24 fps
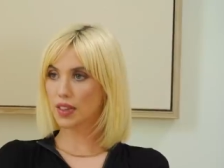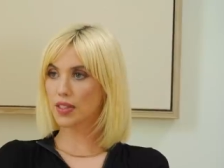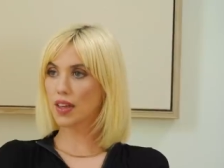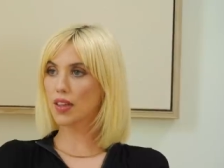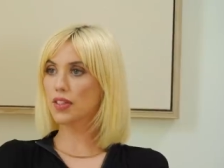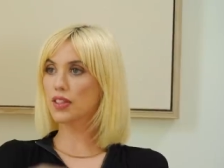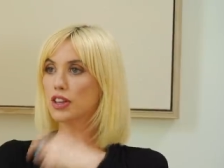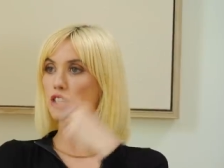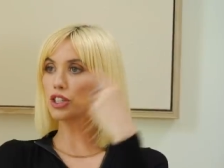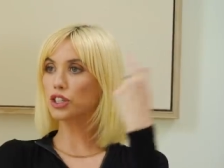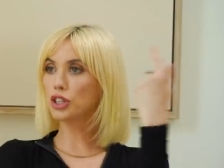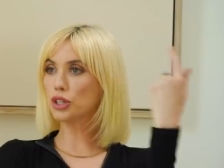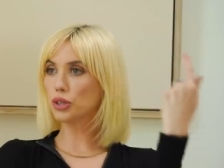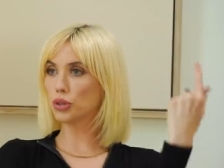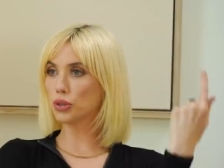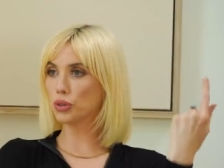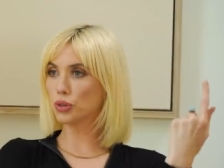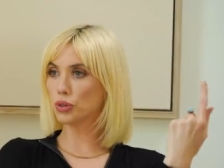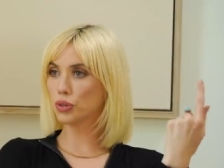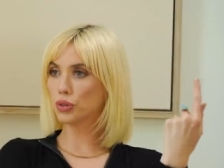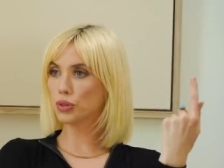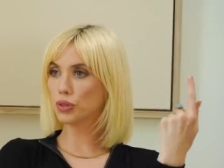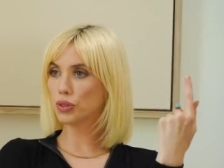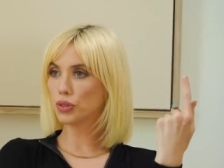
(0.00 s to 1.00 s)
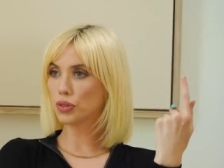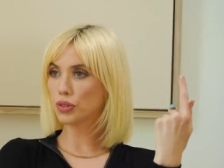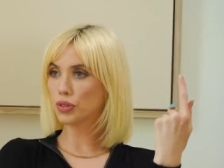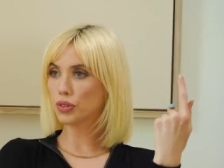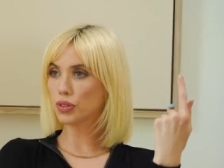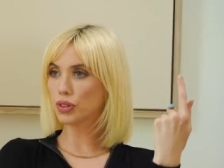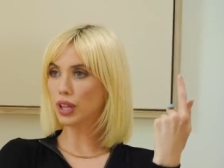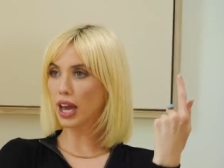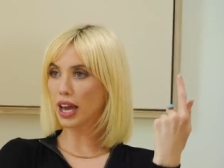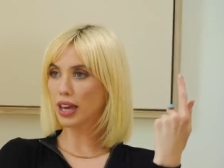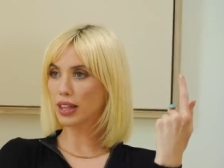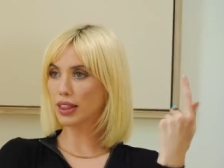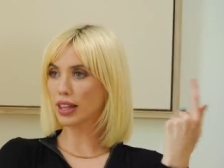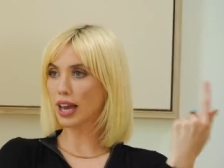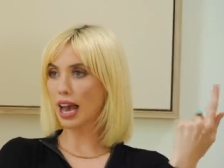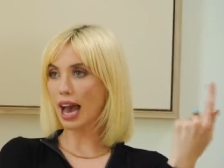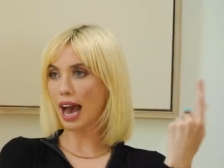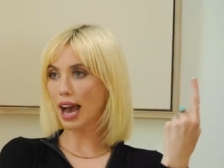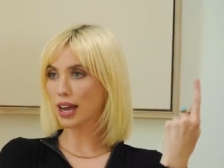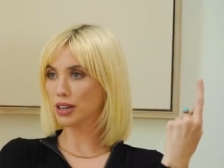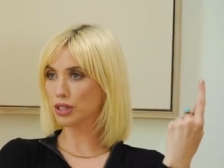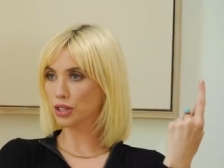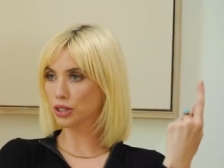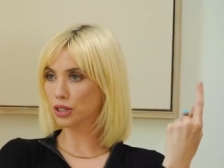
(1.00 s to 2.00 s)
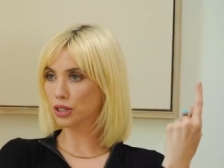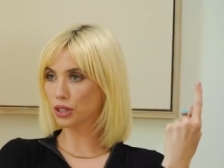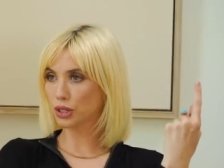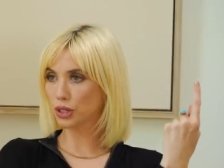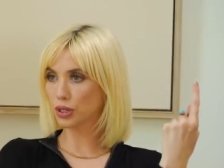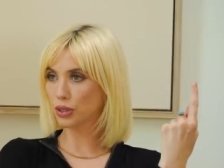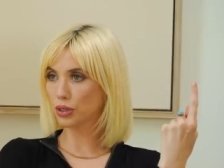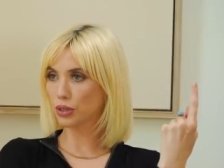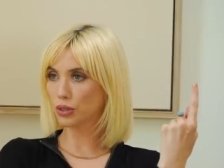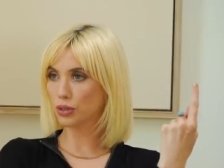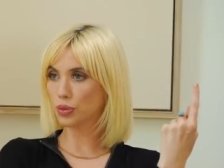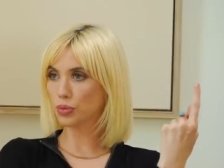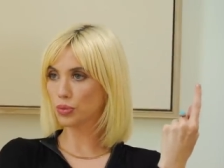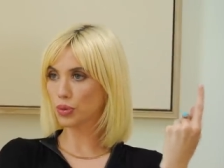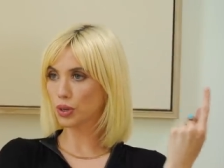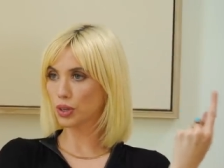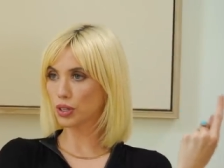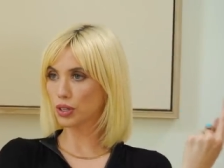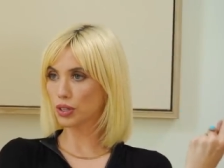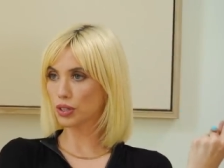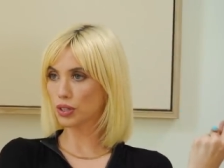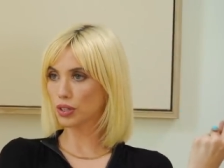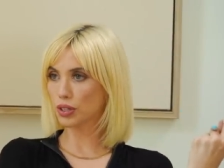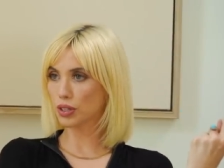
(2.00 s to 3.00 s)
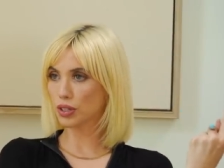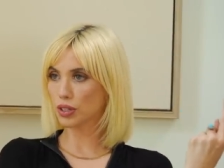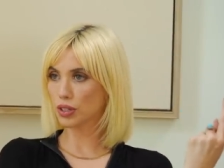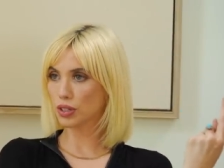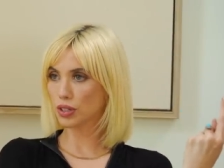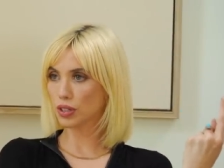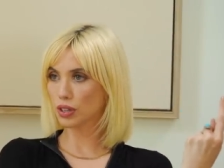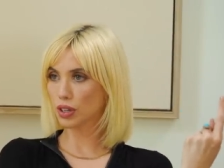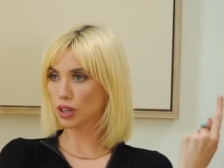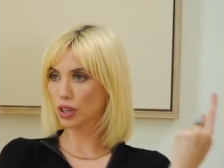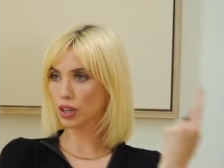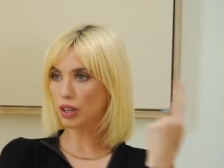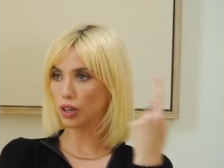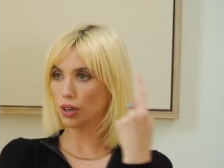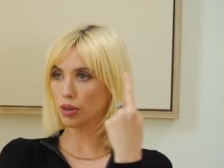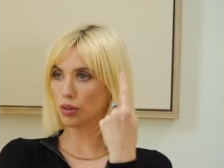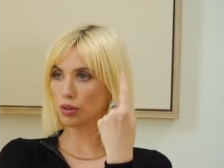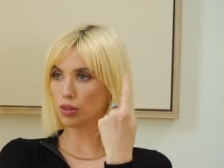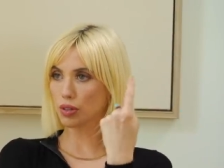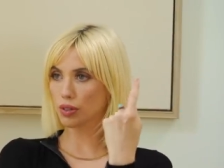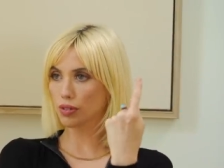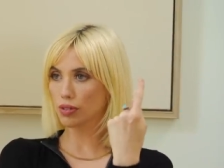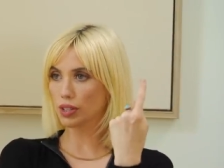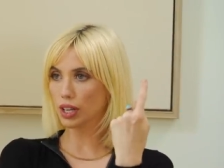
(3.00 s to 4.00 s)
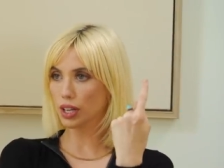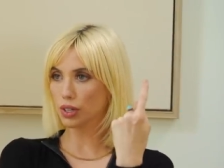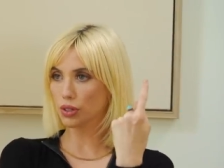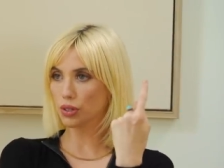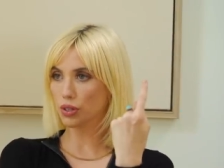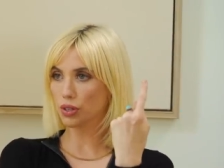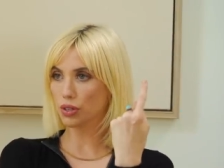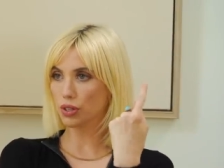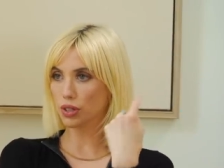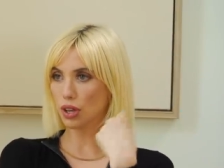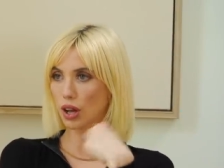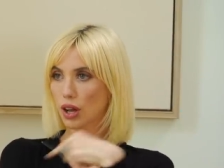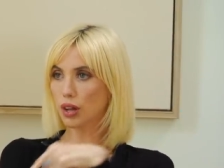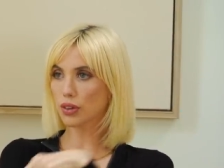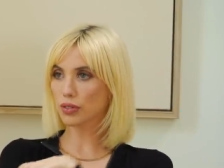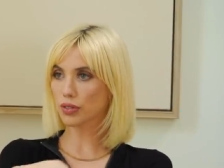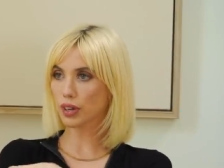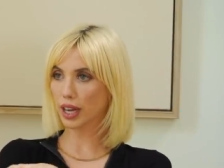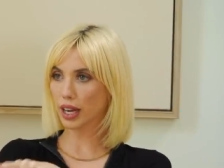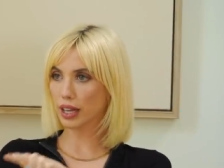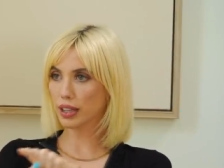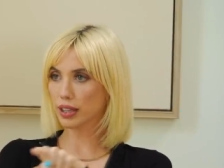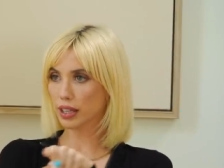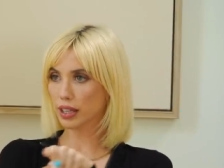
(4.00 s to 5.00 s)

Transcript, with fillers: and um, then the um, dude, like the actor dude, was accused of sexual assault, right?